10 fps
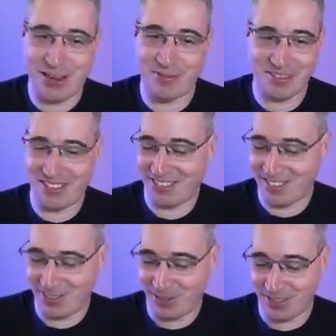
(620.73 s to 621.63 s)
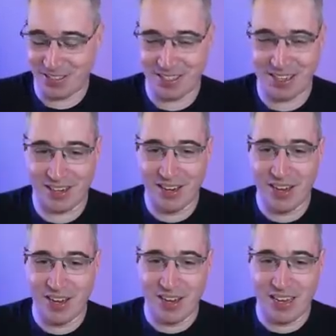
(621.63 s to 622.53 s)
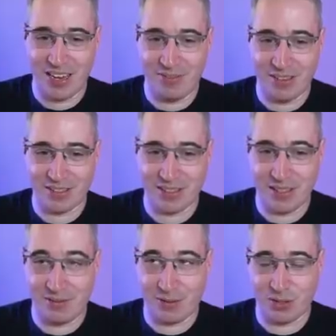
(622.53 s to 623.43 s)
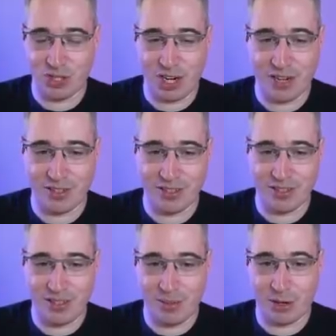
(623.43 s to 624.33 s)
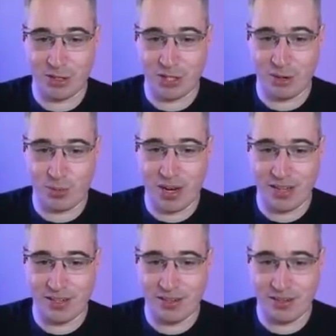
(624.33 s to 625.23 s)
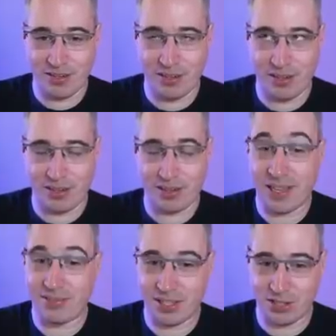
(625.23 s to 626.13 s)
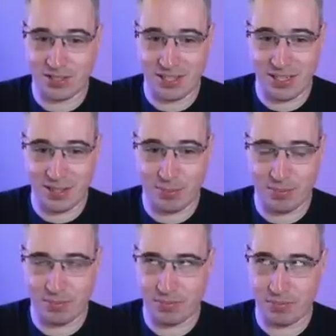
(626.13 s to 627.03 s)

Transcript: favorite thing to do is to say, if it's the first child, the margin right, uh, left, I should say, the,